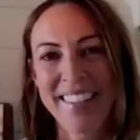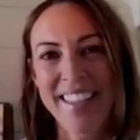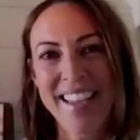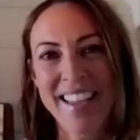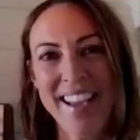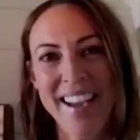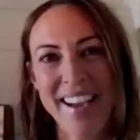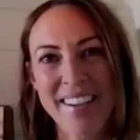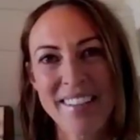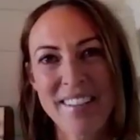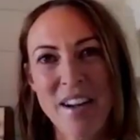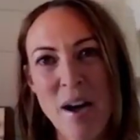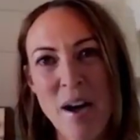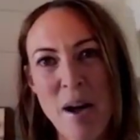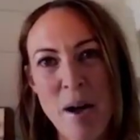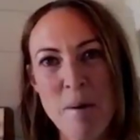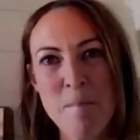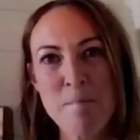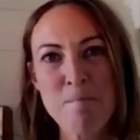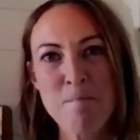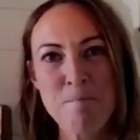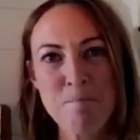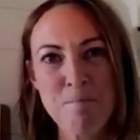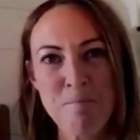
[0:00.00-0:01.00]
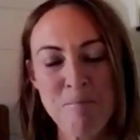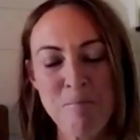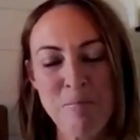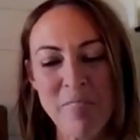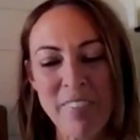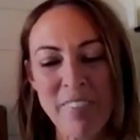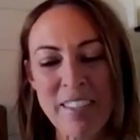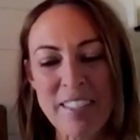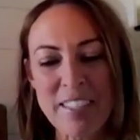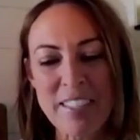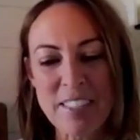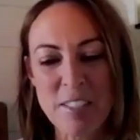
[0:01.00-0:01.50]
Yeah.
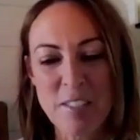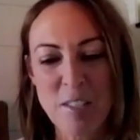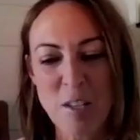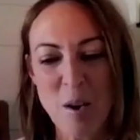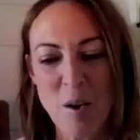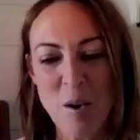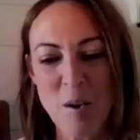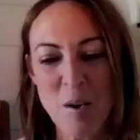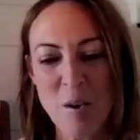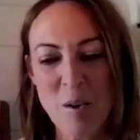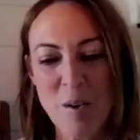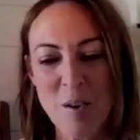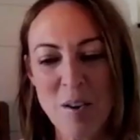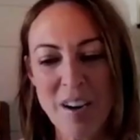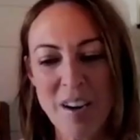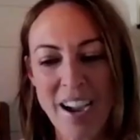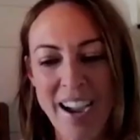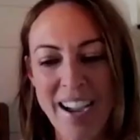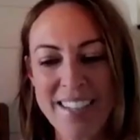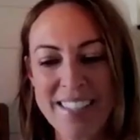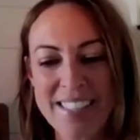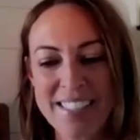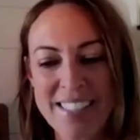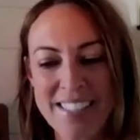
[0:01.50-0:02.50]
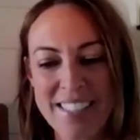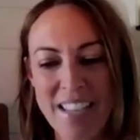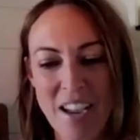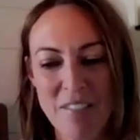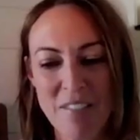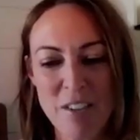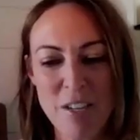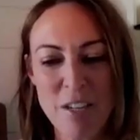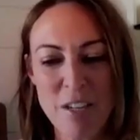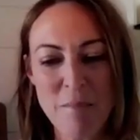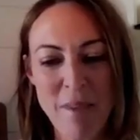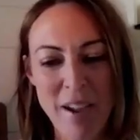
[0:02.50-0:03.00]
So I
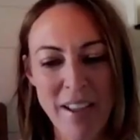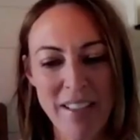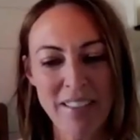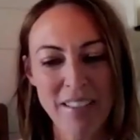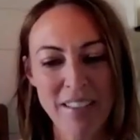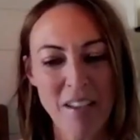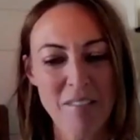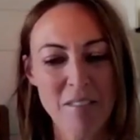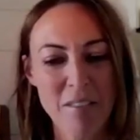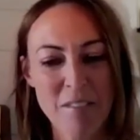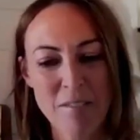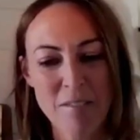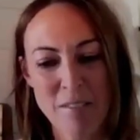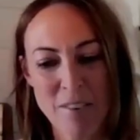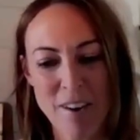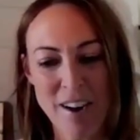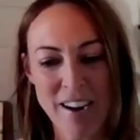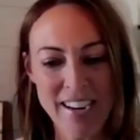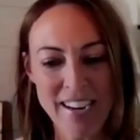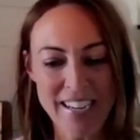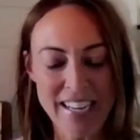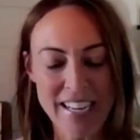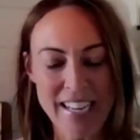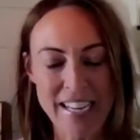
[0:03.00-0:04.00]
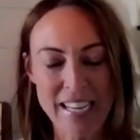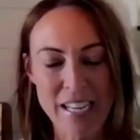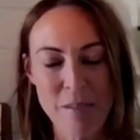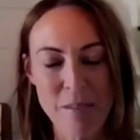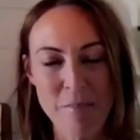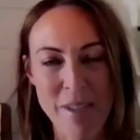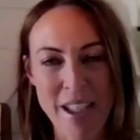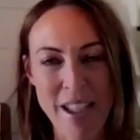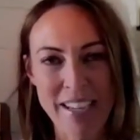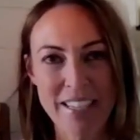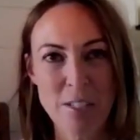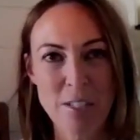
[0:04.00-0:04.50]
discovered my love of
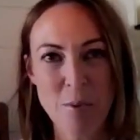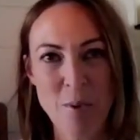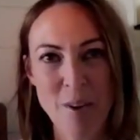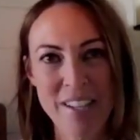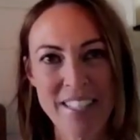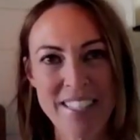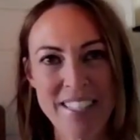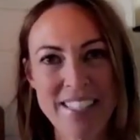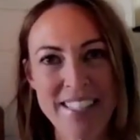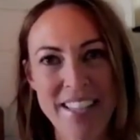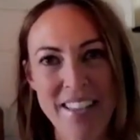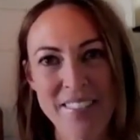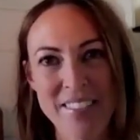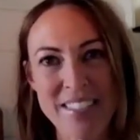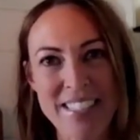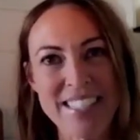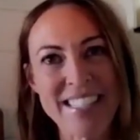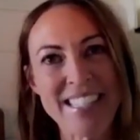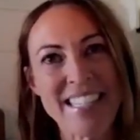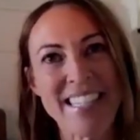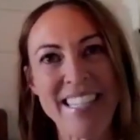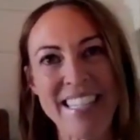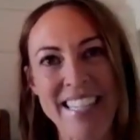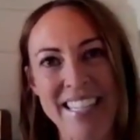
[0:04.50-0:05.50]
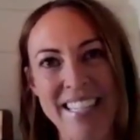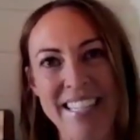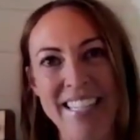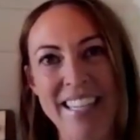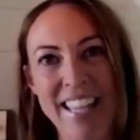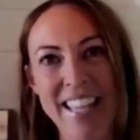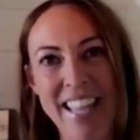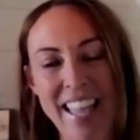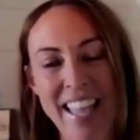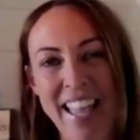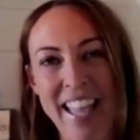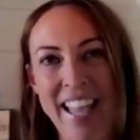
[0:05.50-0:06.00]
writing back in
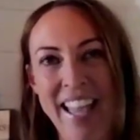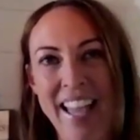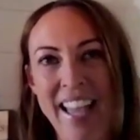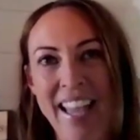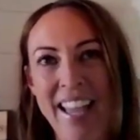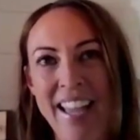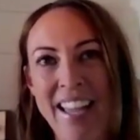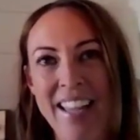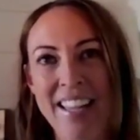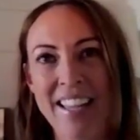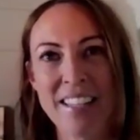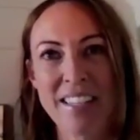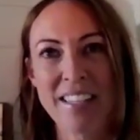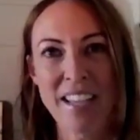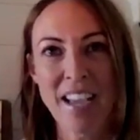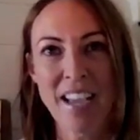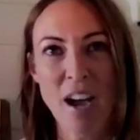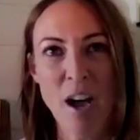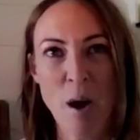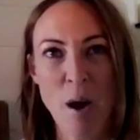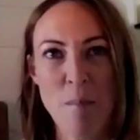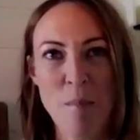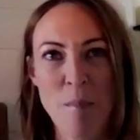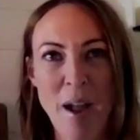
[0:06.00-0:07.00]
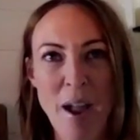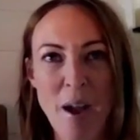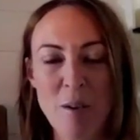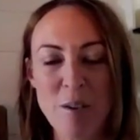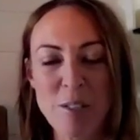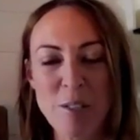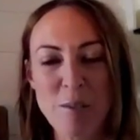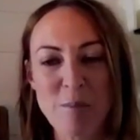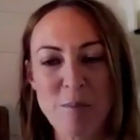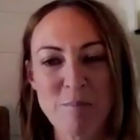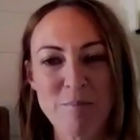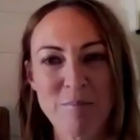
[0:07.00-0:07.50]
2017, and I
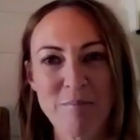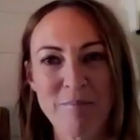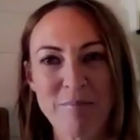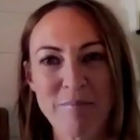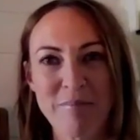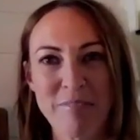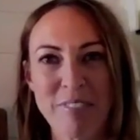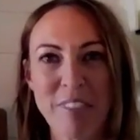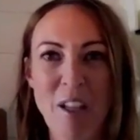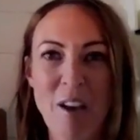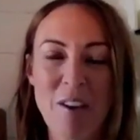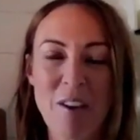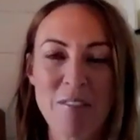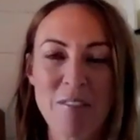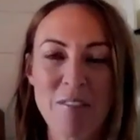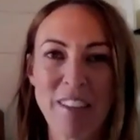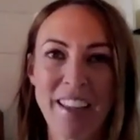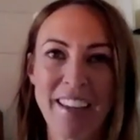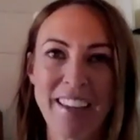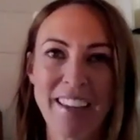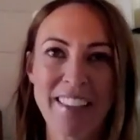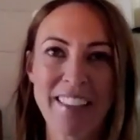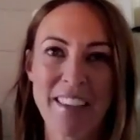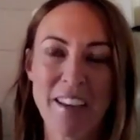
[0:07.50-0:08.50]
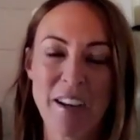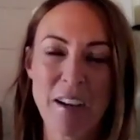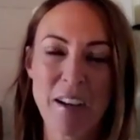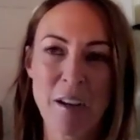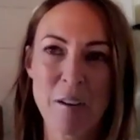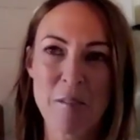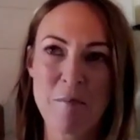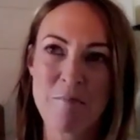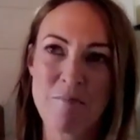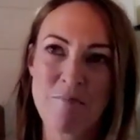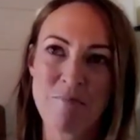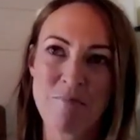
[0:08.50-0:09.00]
always loved like
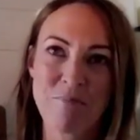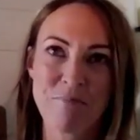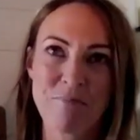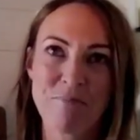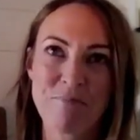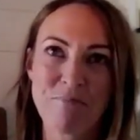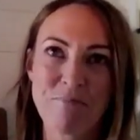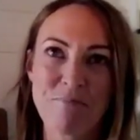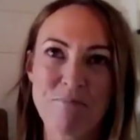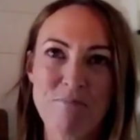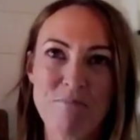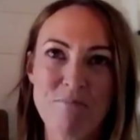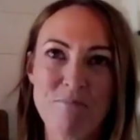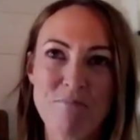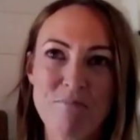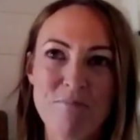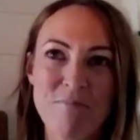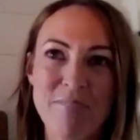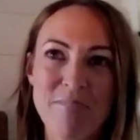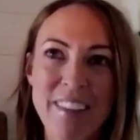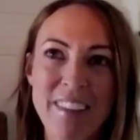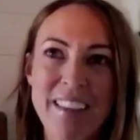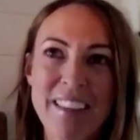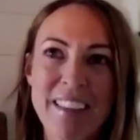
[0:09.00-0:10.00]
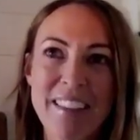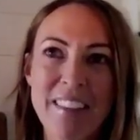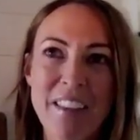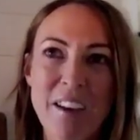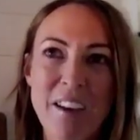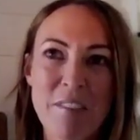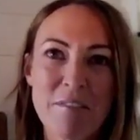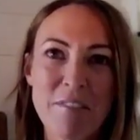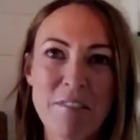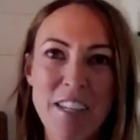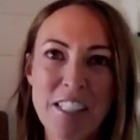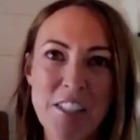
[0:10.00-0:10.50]
the
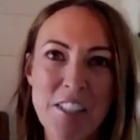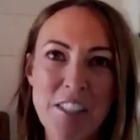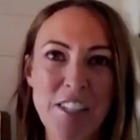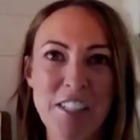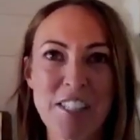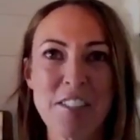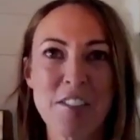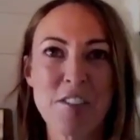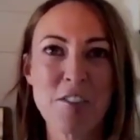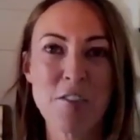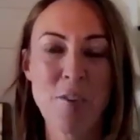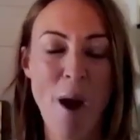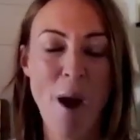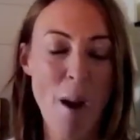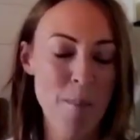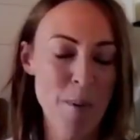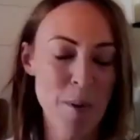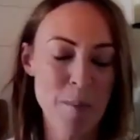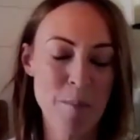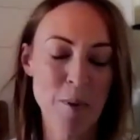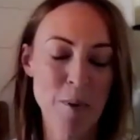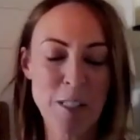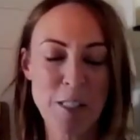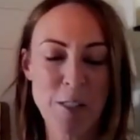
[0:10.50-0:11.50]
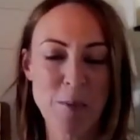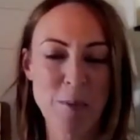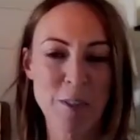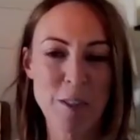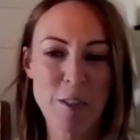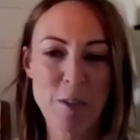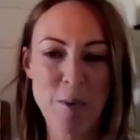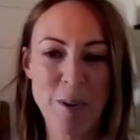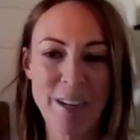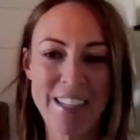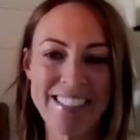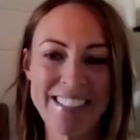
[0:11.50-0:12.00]
fiction drama books
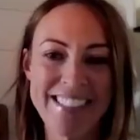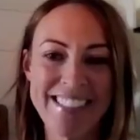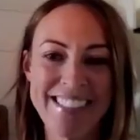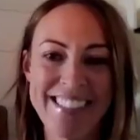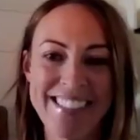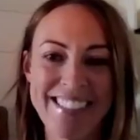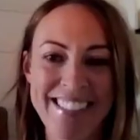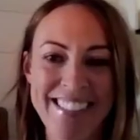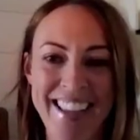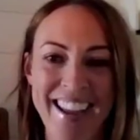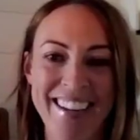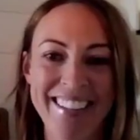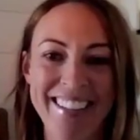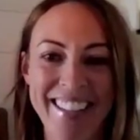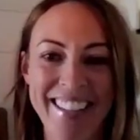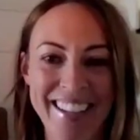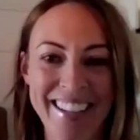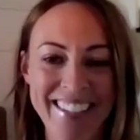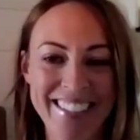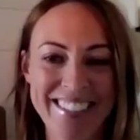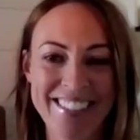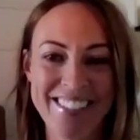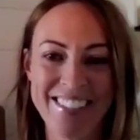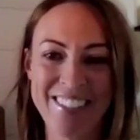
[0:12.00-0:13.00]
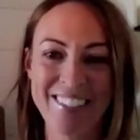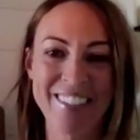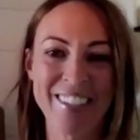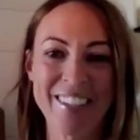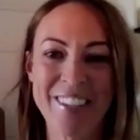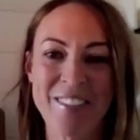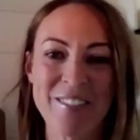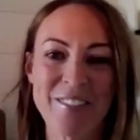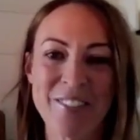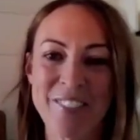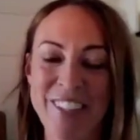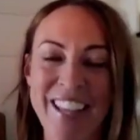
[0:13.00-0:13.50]
with twists, kind of like
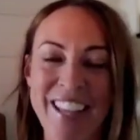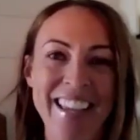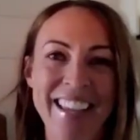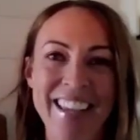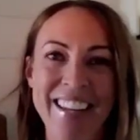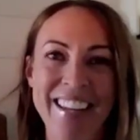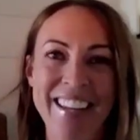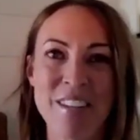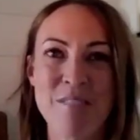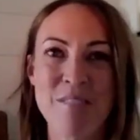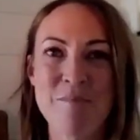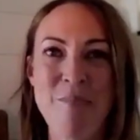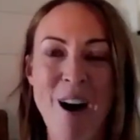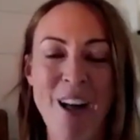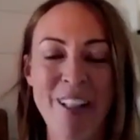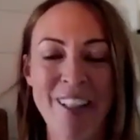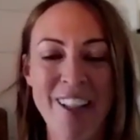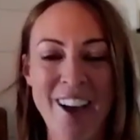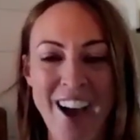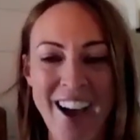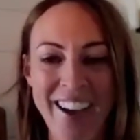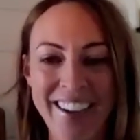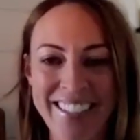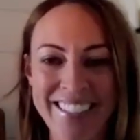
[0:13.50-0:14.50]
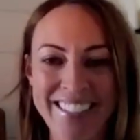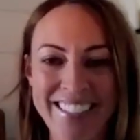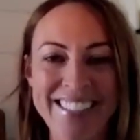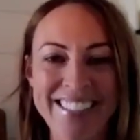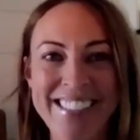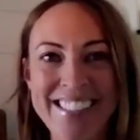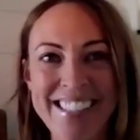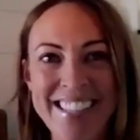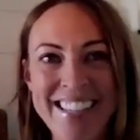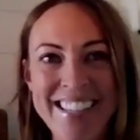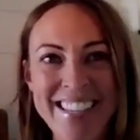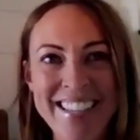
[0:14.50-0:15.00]
Gillian Flynn and Paula
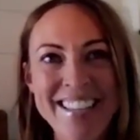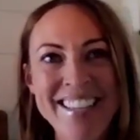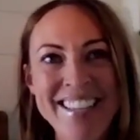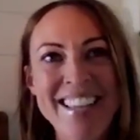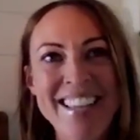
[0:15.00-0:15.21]
Hawkins.